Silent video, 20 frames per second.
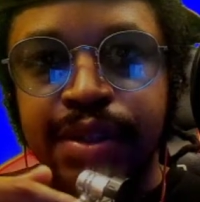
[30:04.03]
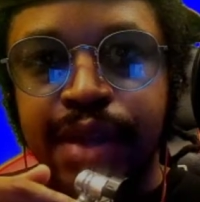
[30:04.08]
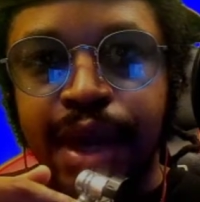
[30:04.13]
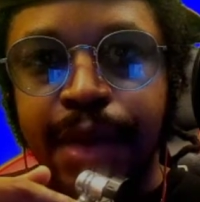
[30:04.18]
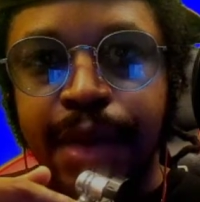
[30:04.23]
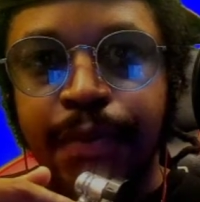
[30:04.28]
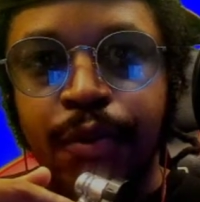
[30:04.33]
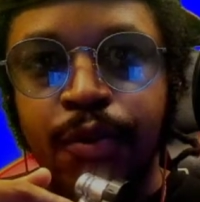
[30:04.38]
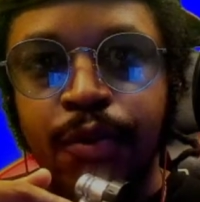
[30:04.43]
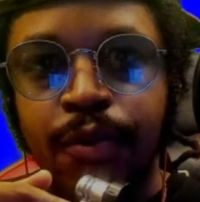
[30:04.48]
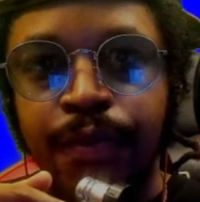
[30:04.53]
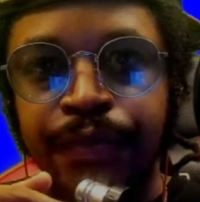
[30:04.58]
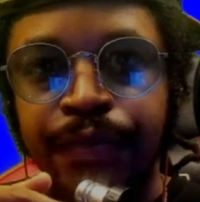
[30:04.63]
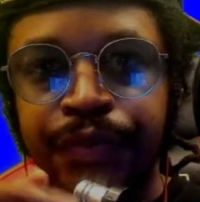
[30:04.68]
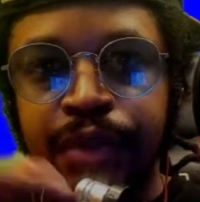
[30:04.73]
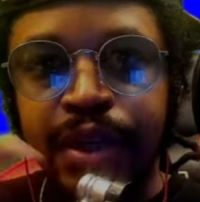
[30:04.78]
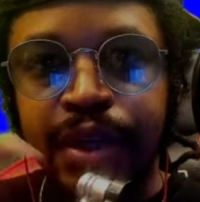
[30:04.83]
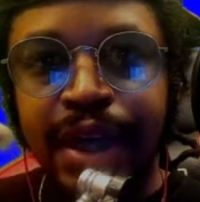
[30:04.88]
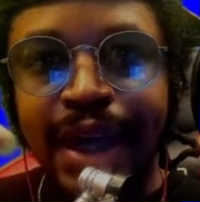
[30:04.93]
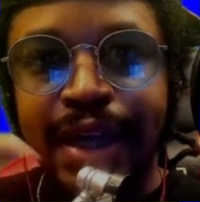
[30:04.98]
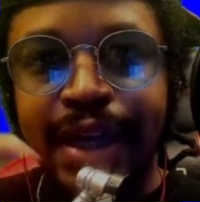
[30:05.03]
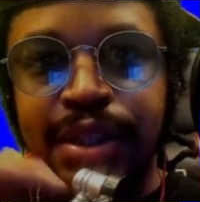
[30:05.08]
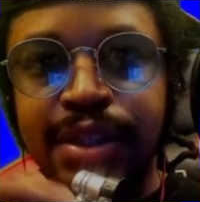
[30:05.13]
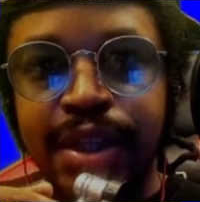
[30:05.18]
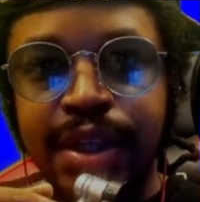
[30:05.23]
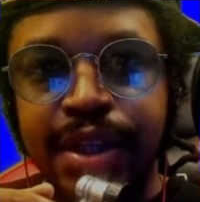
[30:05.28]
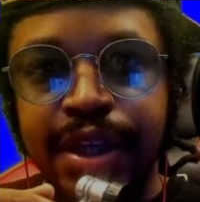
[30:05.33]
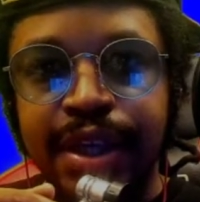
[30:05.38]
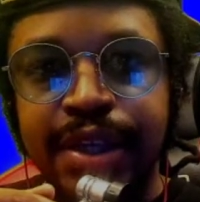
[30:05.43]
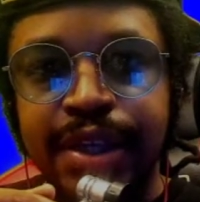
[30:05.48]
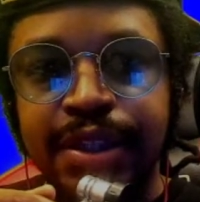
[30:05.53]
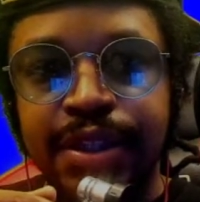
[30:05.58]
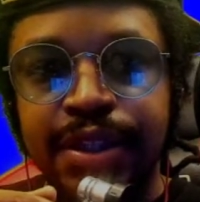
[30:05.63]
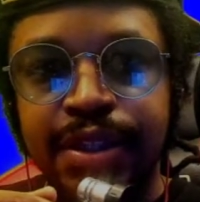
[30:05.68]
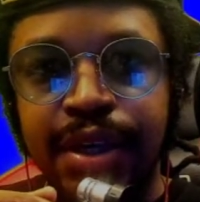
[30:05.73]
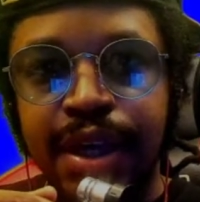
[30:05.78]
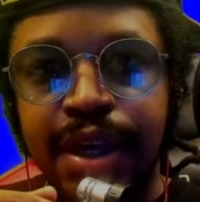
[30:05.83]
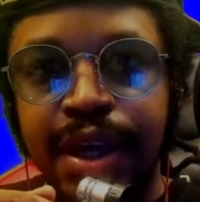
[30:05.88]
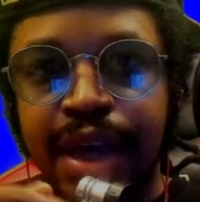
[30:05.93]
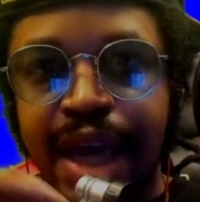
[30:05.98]
cable into this,
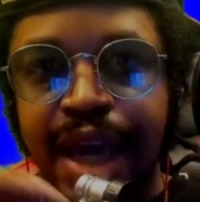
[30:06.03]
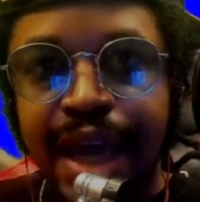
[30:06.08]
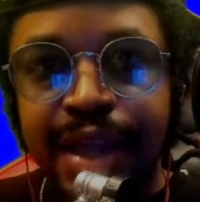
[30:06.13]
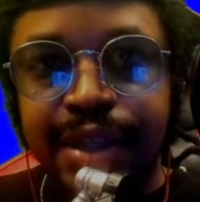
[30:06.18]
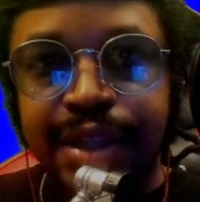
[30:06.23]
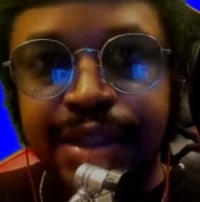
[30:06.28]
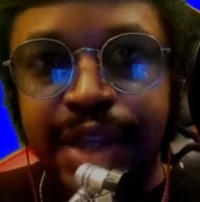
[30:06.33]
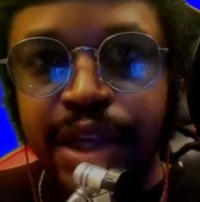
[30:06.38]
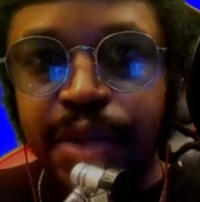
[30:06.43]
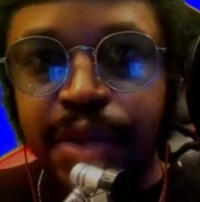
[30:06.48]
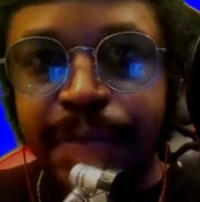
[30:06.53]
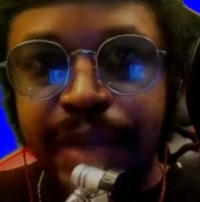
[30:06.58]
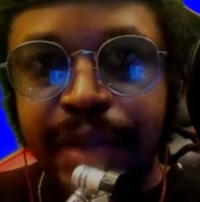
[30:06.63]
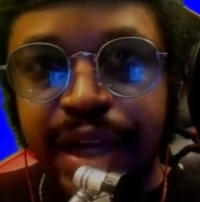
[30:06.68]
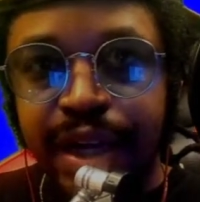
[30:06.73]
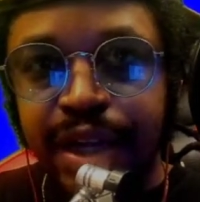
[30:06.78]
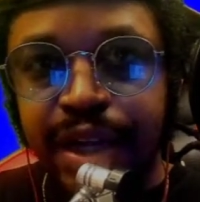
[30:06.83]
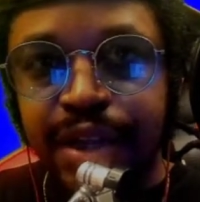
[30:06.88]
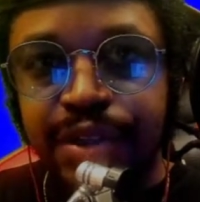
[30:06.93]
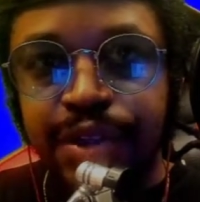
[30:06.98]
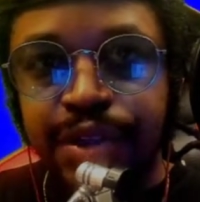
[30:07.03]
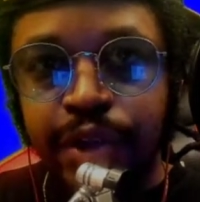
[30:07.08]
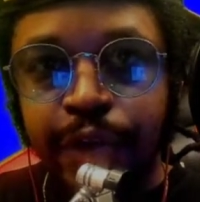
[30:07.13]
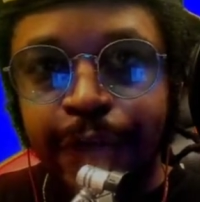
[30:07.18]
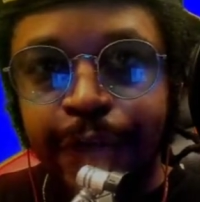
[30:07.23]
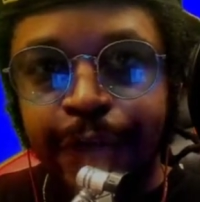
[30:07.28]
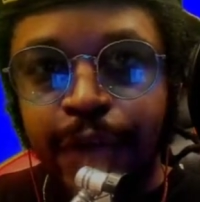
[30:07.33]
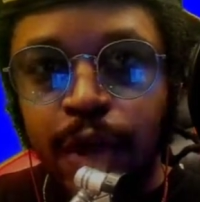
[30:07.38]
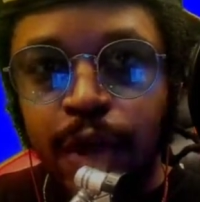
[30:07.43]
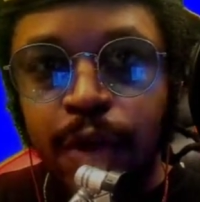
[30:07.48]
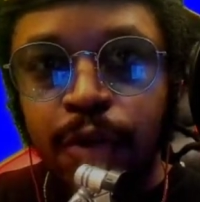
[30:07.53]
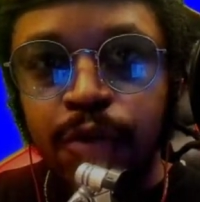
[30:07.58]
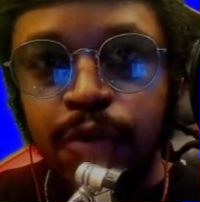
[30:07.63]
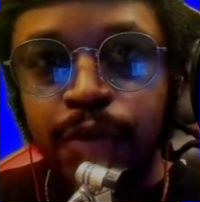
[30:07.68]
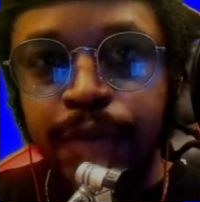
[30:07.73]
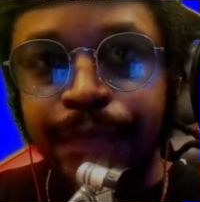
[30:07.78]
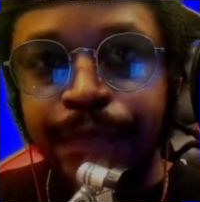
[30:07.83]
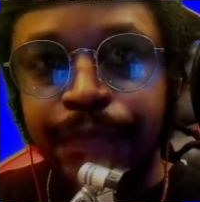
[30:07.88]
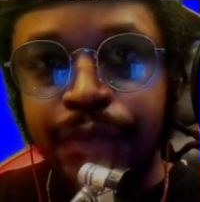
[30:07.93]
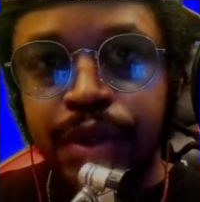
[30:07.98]
and let's say you plug it into your phone
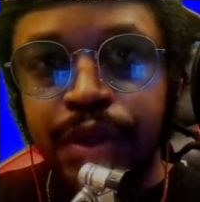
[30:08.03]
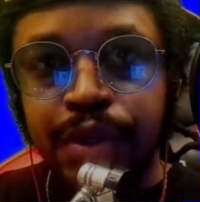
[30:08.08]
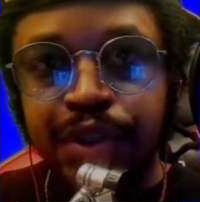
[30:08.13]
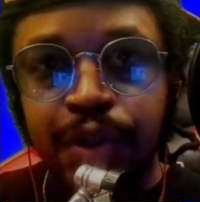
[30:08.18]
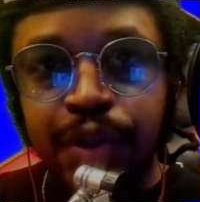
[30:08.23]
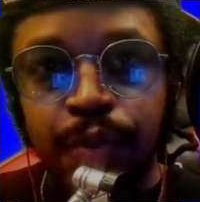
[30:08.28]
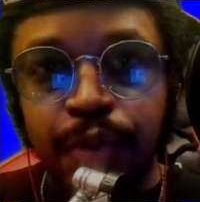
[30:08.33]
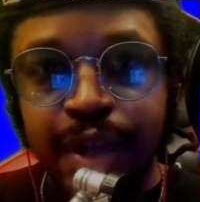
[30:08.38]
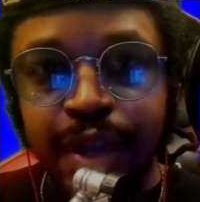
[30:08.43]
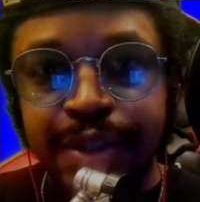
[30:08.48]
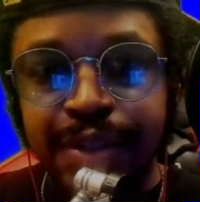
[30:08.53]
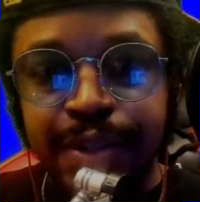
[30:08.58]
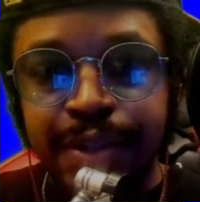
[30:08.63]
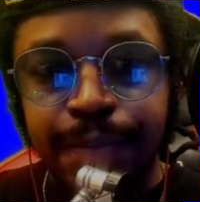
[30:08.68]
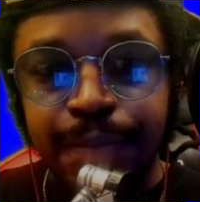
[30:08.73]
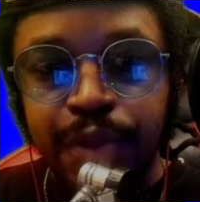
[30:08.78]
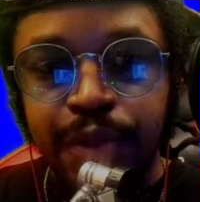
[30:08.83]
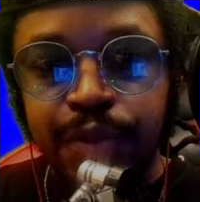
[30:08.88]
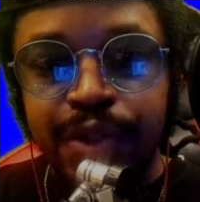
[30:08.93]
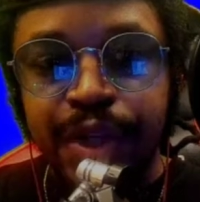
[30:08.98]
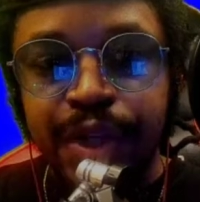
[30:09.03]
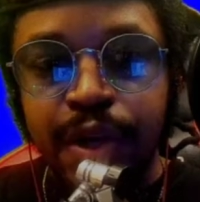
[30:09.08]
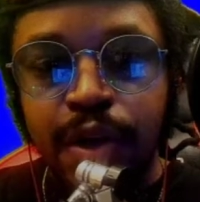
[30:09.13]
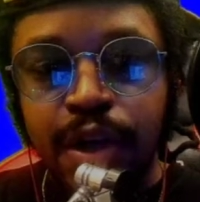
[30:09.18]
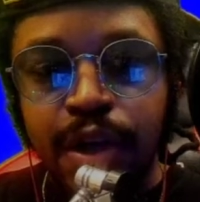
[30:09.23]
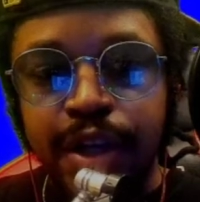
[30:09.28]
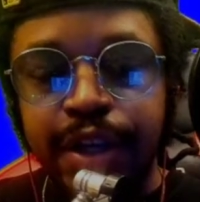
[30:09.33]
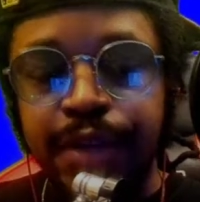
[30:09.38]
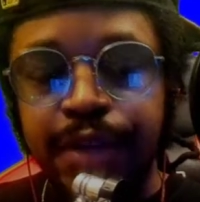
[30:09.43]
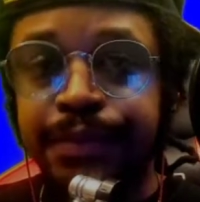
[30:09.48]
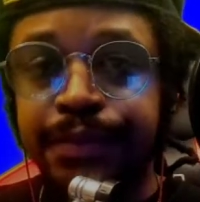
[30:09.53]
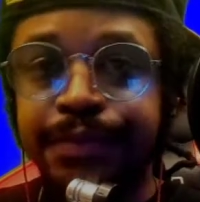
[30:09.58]
to run some music on it,